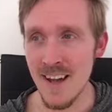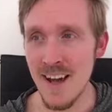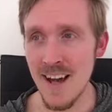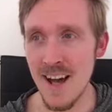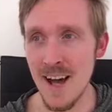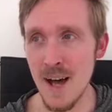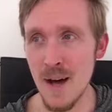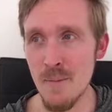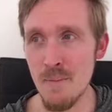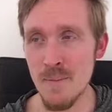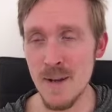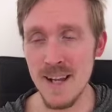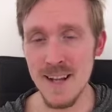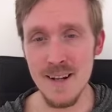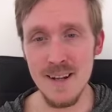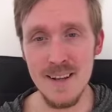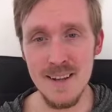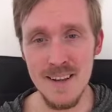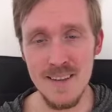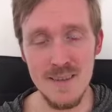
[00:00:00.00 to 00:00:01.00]

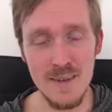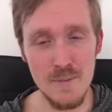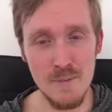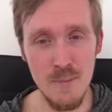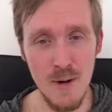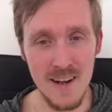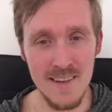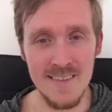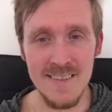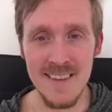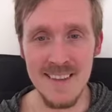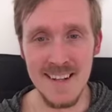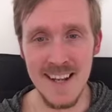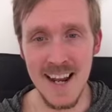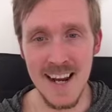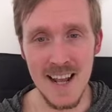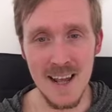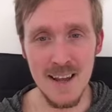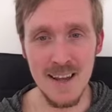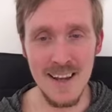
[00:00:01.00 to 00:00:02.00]
It spreads the
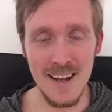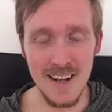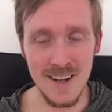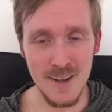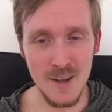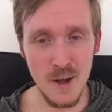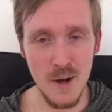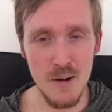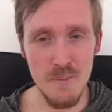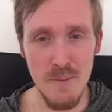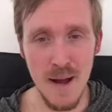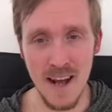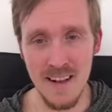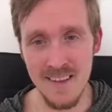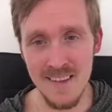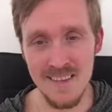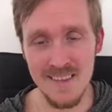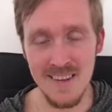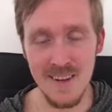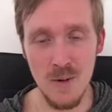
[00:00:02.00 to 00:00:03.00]
data in a load
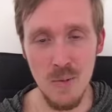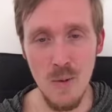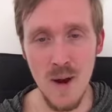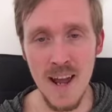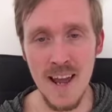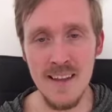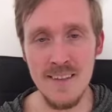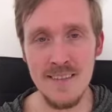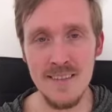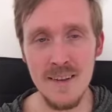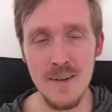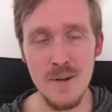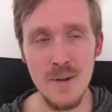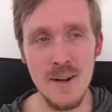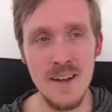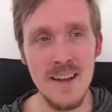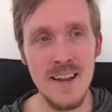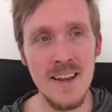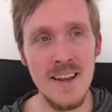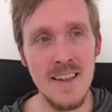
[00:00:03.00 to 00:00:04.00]
balancing way. So
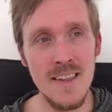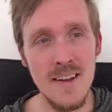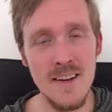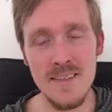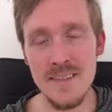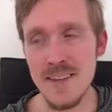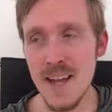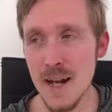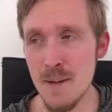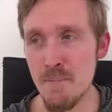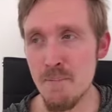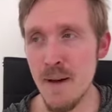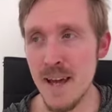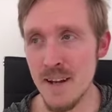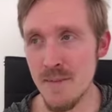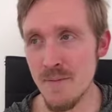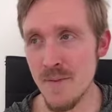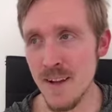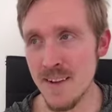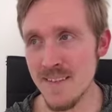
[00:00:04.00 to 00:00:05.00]
there's a lot of
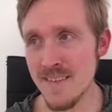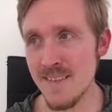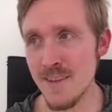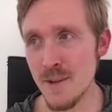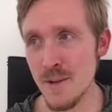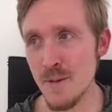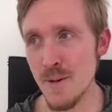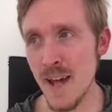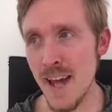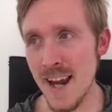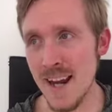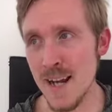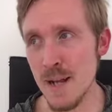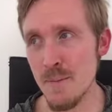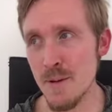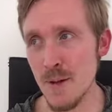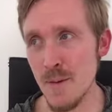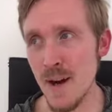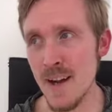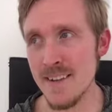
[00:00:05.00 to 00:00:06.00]
benefits to
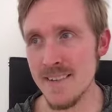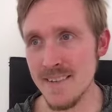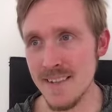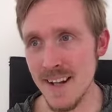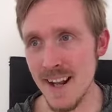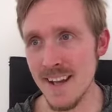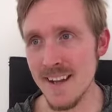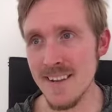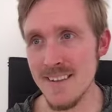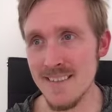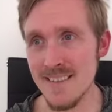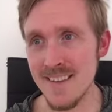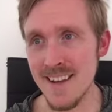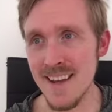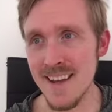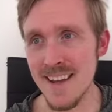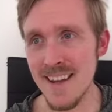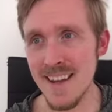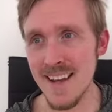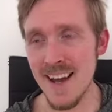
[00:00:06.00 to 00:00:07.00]
AWS that I could
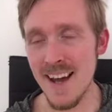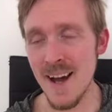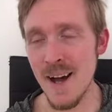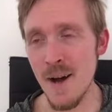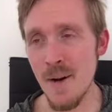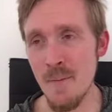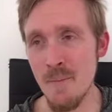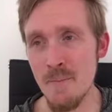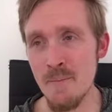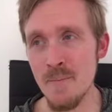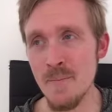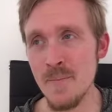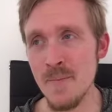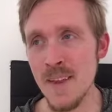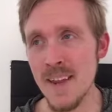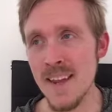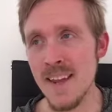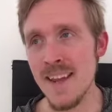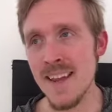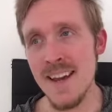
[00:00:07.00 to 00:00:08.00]
see. And
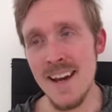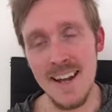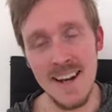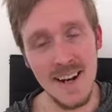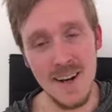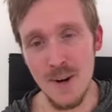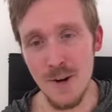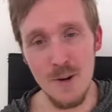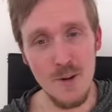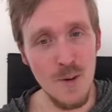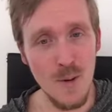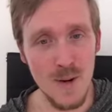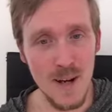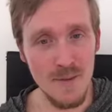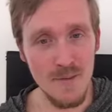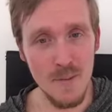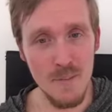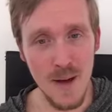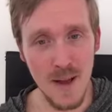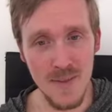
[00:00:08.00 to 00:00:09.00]
I don't know
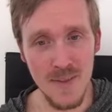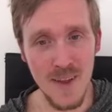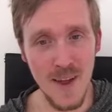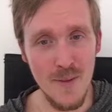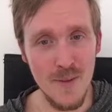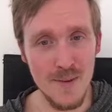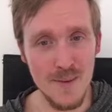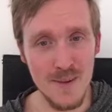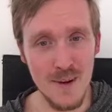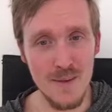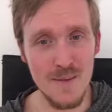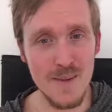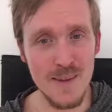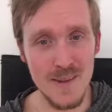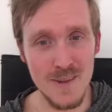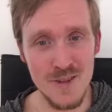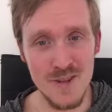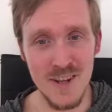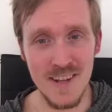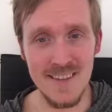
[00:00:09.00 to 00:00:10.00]
enough about the other
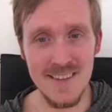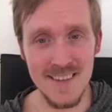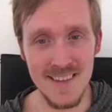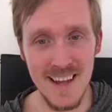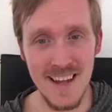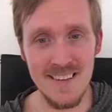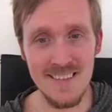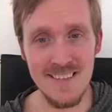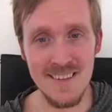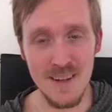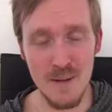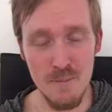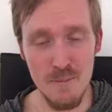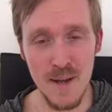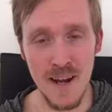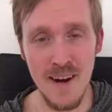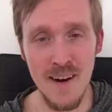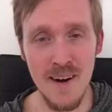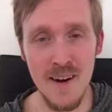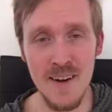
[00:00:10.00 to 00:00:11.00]
services just yet to
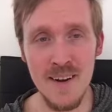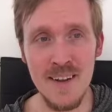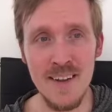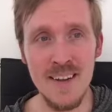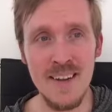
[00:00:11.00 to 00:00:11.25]
compare,